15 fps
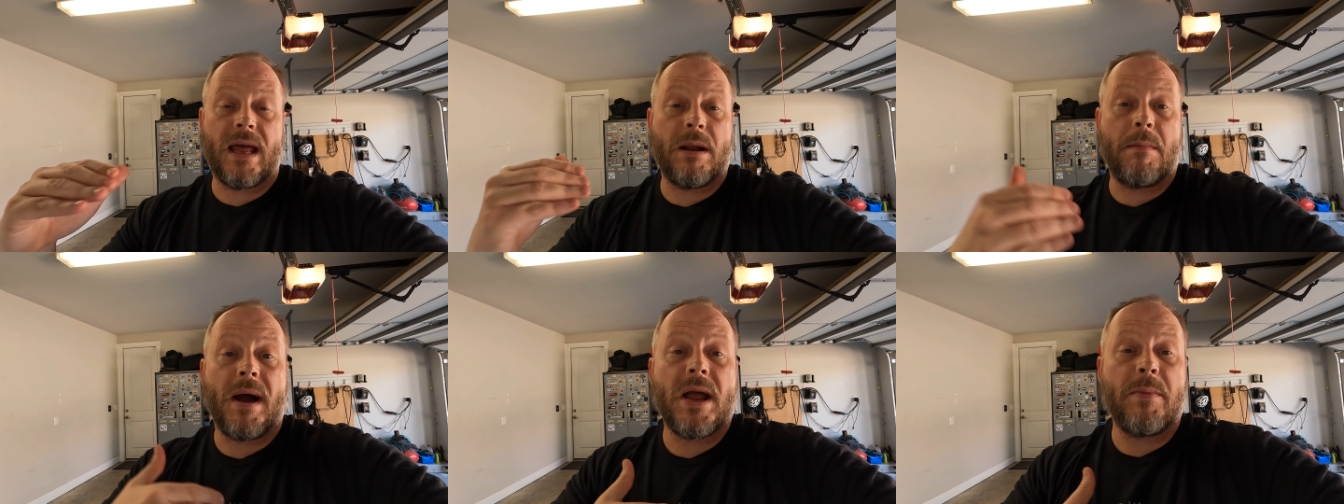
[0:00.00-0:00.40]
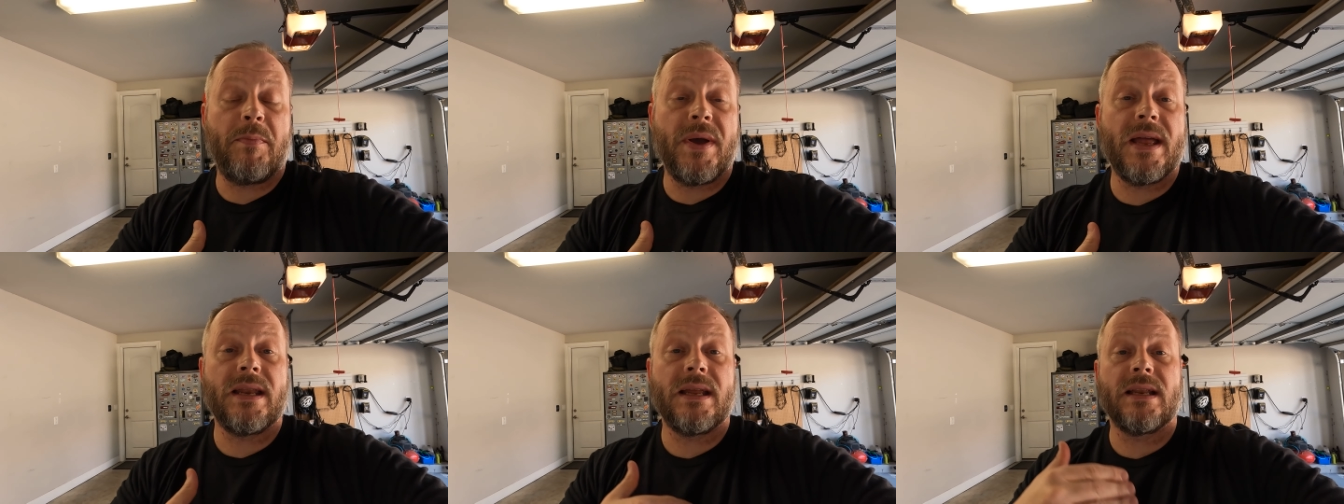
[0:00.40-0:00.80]
And in my
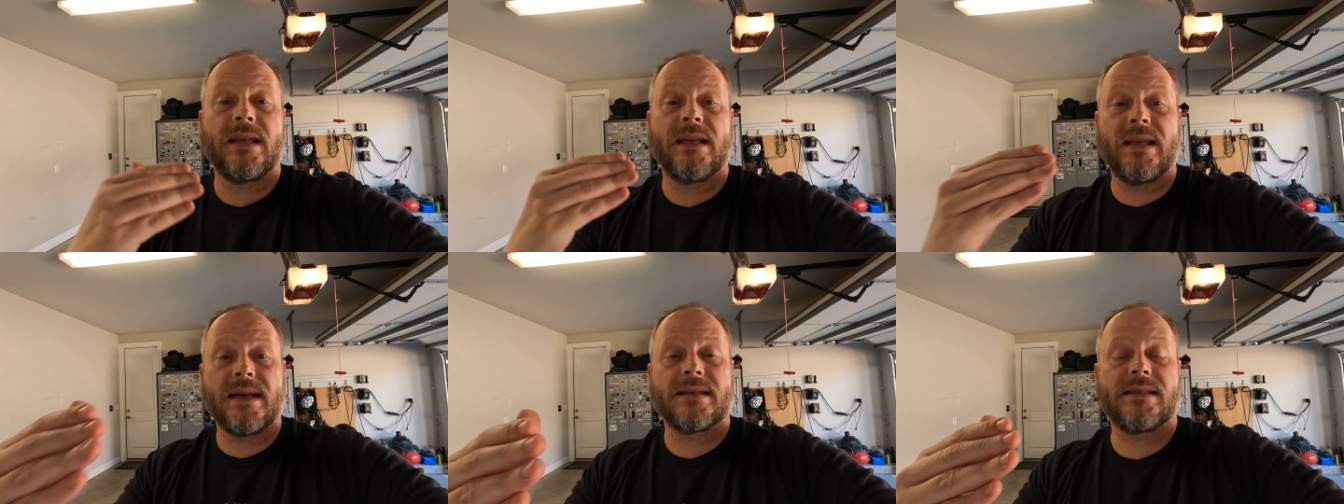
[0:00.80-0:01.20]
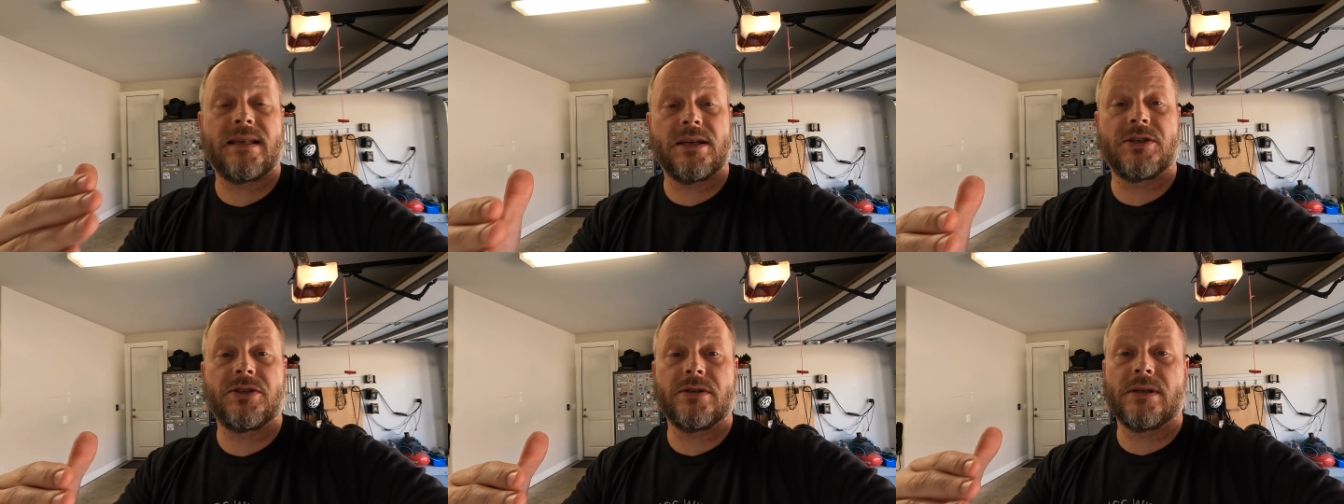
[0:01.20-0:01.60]
opinion, yes,
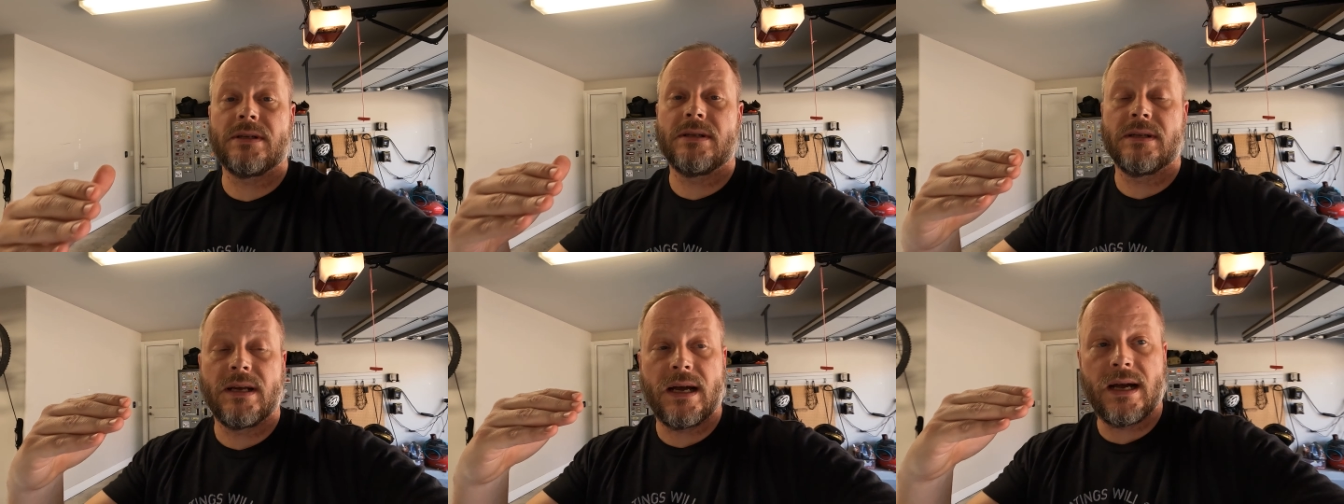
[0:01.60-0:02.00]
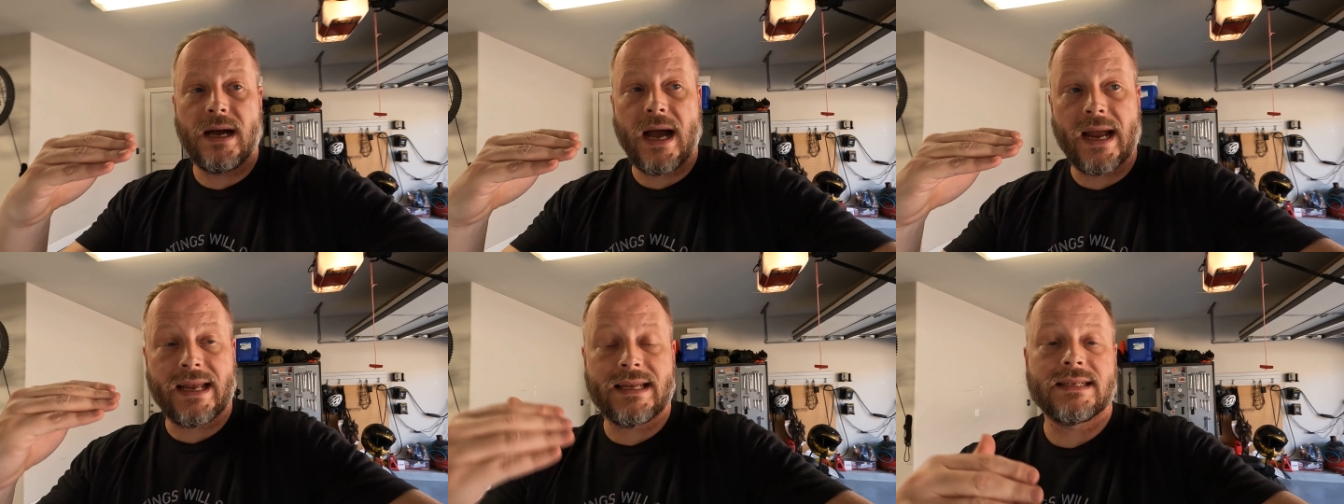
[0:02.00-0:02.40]
they should. Uh,
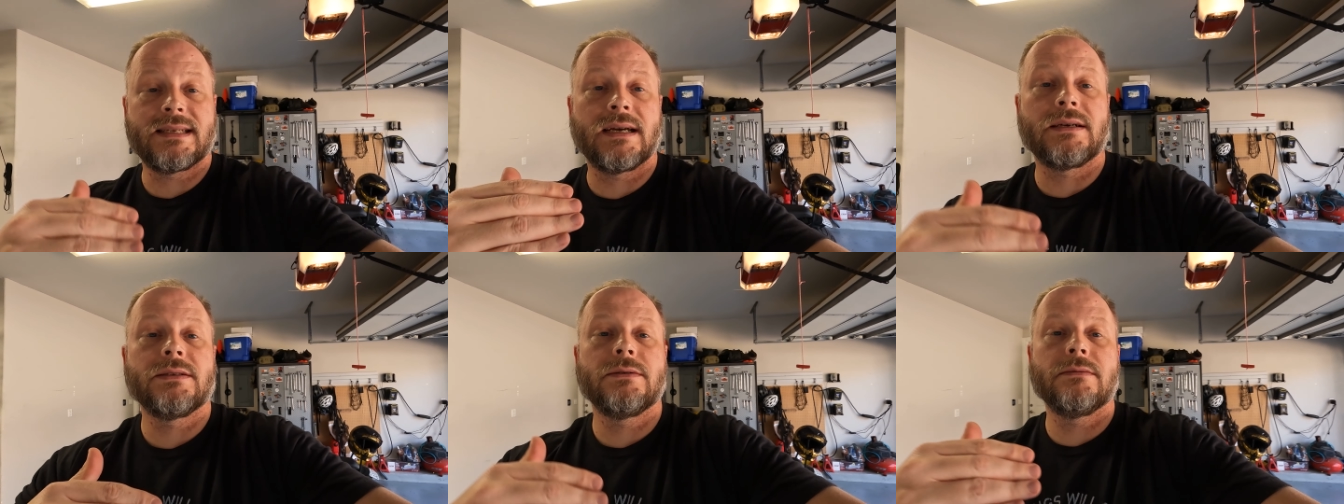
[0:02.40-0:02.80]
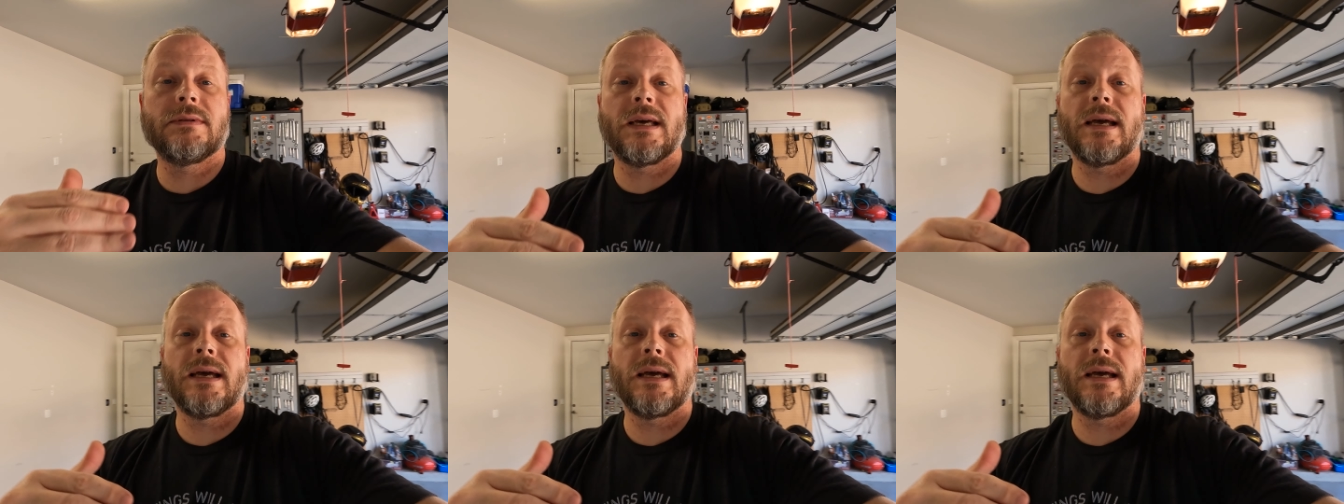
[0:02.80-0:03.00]
I can tell you